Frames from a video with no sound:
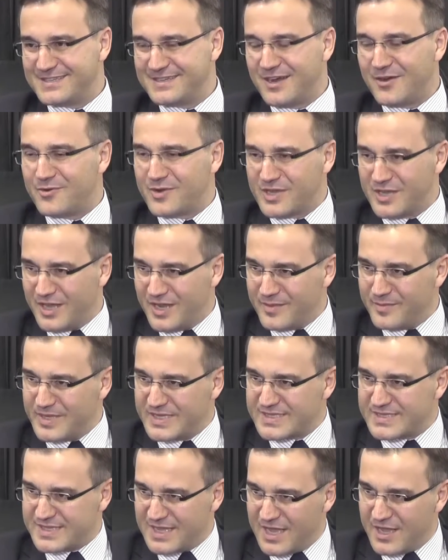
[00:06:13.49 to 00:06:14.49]
Our economy
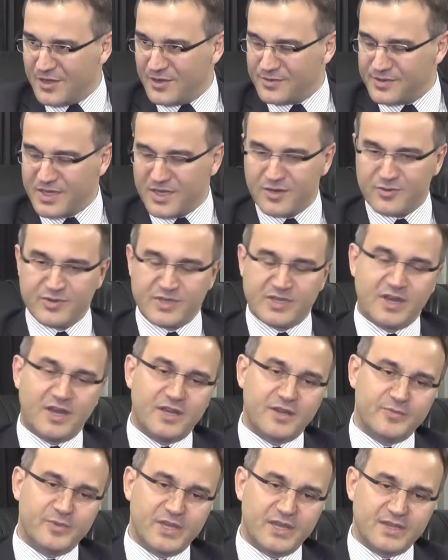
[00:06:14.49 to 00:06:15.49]
is sound, our
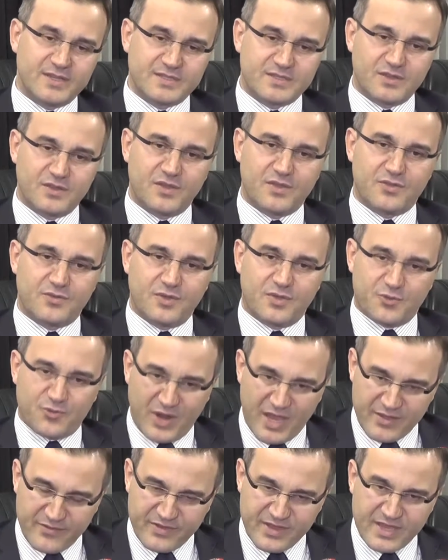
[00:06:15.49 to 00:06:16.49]
economy is
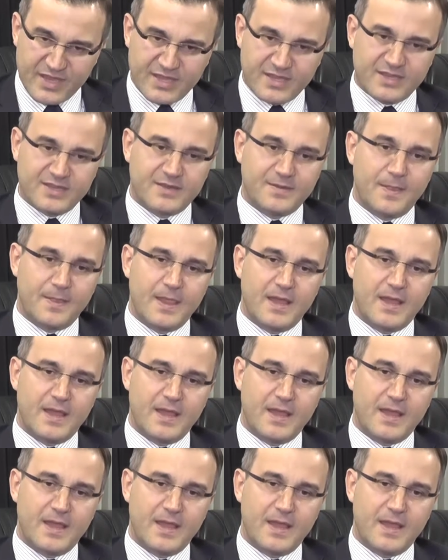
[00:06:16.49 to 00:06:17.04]
thriving,